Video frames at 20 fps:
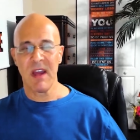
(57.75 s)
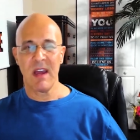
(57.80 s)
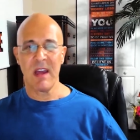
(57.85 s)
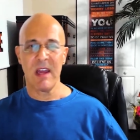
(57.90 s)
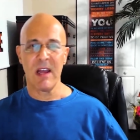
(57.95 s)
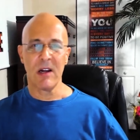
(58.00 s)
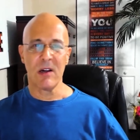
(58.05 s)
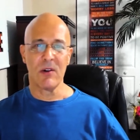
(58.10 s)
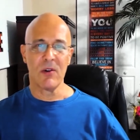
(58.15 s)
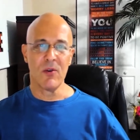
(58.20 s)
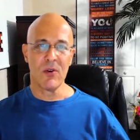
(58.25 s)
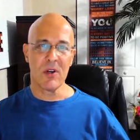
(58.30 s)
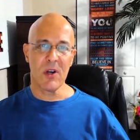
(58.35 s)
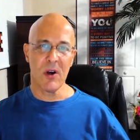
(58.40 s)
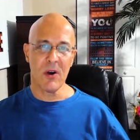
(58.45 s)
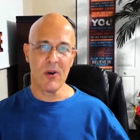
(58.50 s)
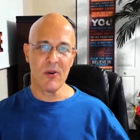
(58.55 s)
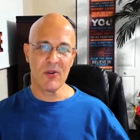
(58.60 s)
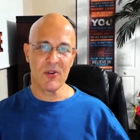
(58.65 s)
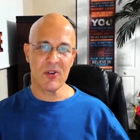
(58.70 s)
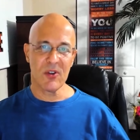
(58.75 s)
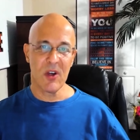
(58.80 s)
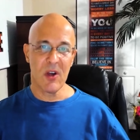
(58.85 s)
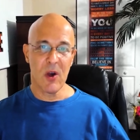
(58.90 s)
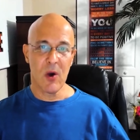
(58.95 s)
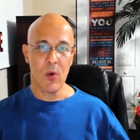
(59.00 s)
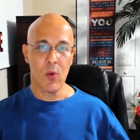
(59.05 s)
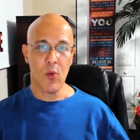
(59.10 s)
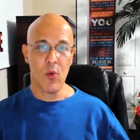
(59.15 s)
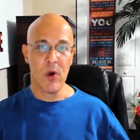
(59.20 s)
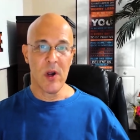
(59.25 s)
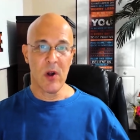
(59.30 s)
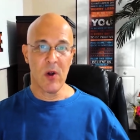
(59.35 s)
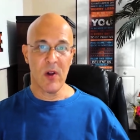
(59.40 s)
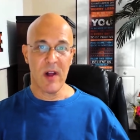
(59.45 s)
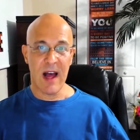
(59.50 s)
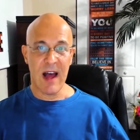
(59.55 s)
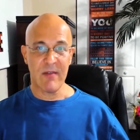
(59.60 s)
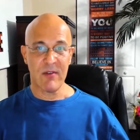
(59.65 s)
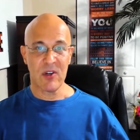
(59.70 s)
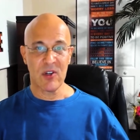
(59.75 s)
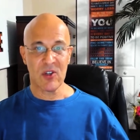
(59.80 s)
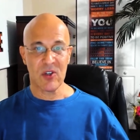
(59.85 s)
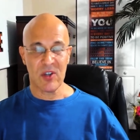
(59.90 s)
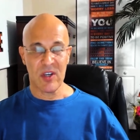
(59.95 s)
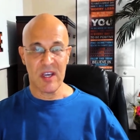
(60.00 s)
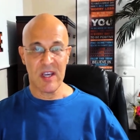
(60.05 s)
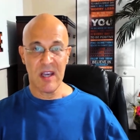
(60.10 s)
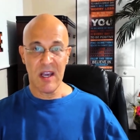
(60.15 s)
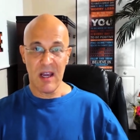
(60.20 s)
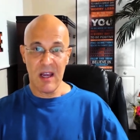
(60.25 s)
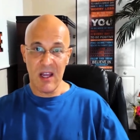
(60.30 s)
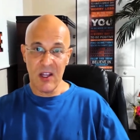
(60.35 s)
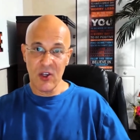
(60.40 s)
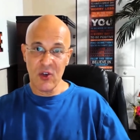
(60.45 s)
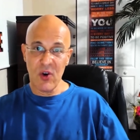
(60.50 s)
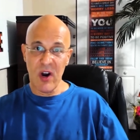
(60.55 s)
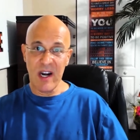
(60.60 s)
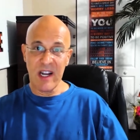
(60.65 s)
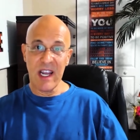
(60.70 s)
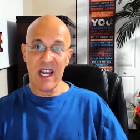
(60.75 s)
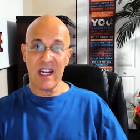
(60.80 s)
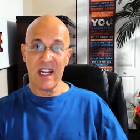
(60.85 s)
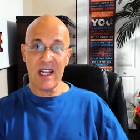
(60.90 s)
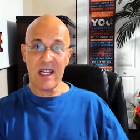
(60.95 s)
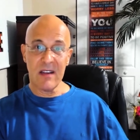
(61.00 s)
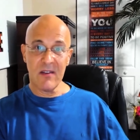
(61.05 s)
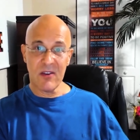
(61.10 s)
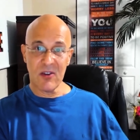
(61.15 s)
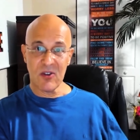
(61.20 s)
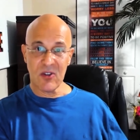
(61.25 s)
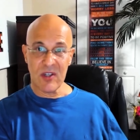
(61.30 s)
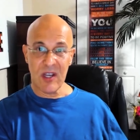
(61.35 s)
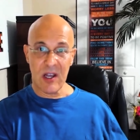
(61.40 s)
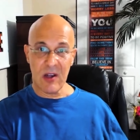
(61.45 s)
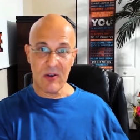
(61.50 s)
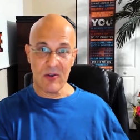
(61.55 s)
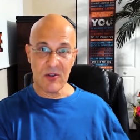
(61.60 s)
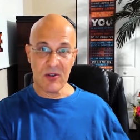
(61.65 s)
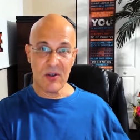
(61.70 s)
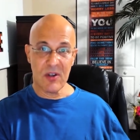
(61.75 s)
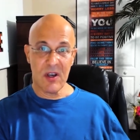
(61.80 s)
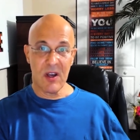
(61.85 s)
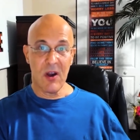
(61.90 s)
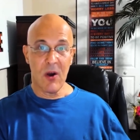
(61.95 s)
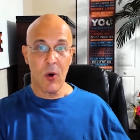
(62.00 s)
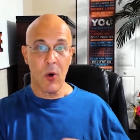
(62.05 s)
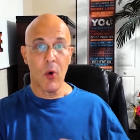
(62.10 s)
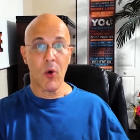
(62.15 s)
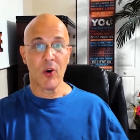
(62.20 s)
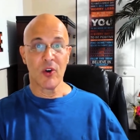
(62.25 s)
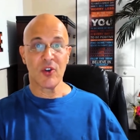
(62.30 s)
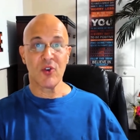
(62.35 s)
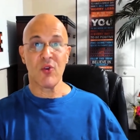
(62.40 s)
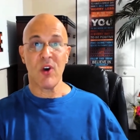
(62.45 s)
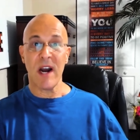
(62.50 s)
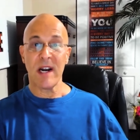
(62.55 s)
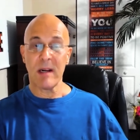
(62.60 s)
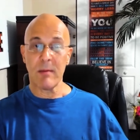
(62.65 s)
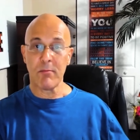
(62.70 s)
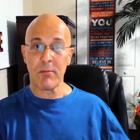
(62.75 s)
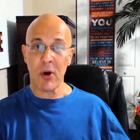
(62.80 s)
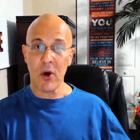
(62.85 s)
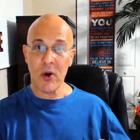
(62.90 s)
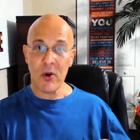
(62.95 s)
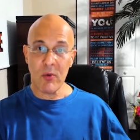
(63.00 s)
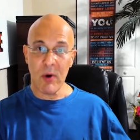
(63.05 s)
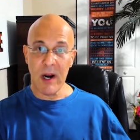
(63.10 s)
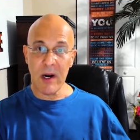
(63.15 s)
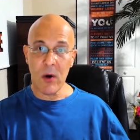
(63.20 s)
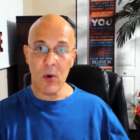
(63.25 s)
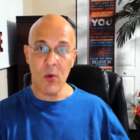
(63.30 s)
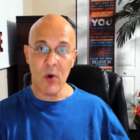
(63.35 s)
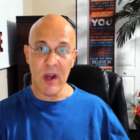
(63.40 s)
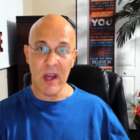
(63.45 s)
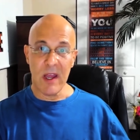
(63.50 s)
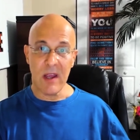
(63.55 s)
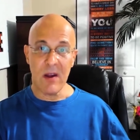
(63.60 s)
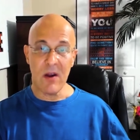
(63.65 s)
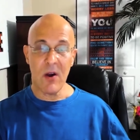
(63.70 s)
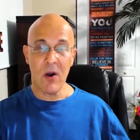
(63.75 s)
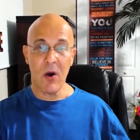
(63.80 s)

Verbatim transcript: And glucose will obviously try to get into the cells or try to burn right away